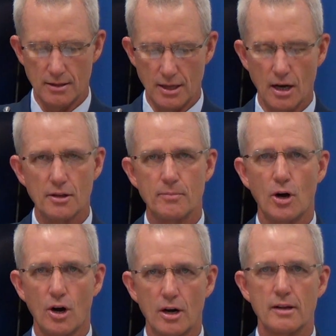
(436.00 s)
the other
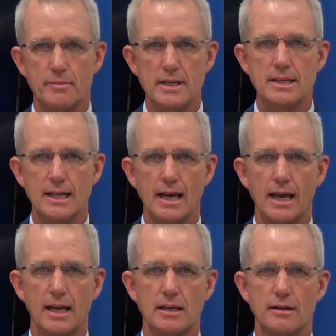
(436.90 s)
part of
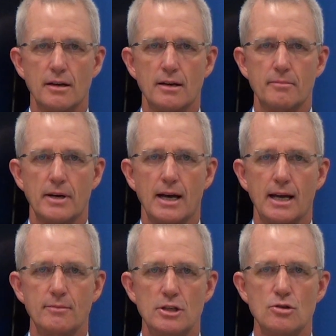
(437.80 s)
PDA
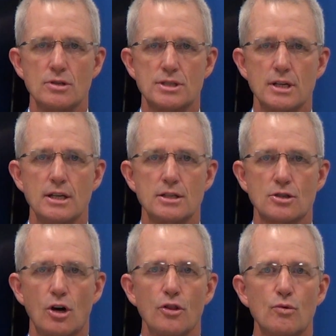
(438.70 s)
behind me, you can see, is
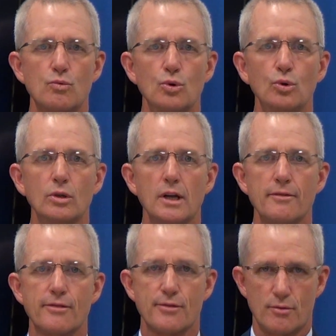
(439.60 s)
called the Rule
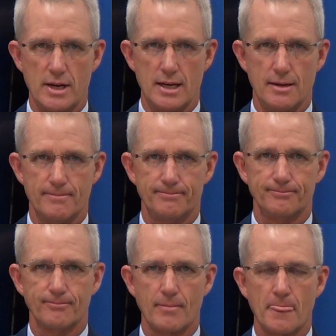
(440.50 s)
of Three.
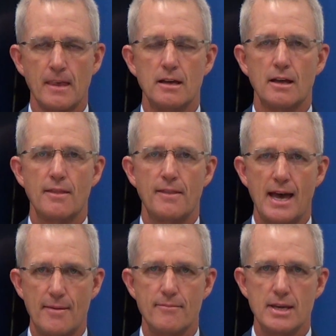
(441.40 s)

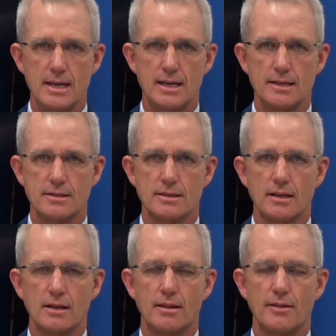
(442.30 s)
That
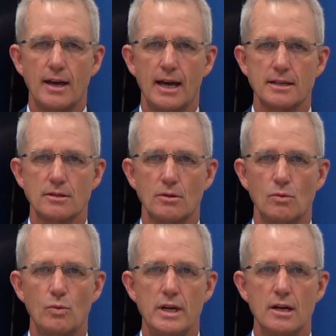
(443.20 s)
means that
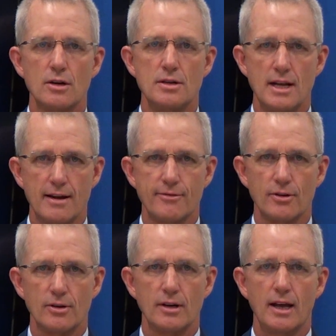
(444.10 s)
we are
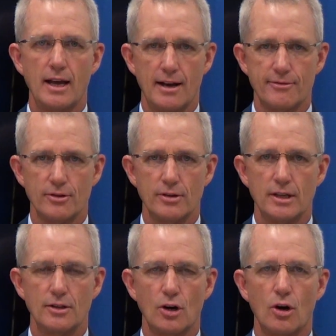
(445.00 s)
never, ever
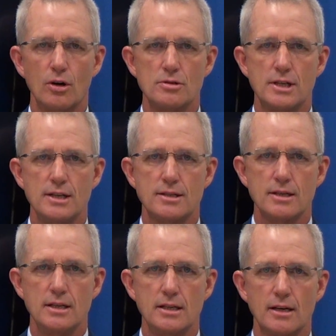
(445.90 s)
in the
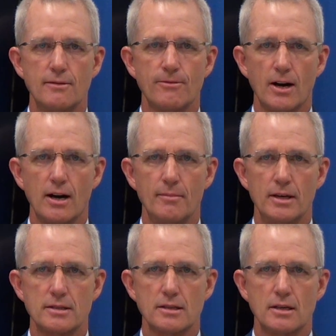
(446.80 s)
ROTC
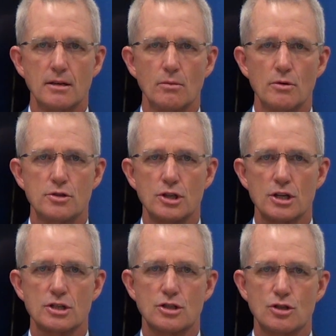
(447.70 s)
environment with
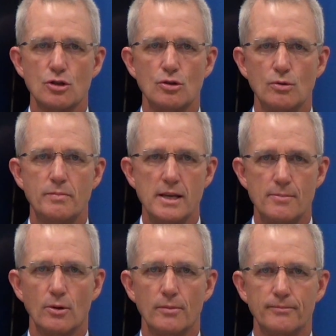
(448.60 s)
just two
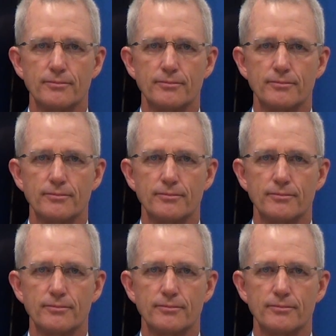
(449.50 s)
people.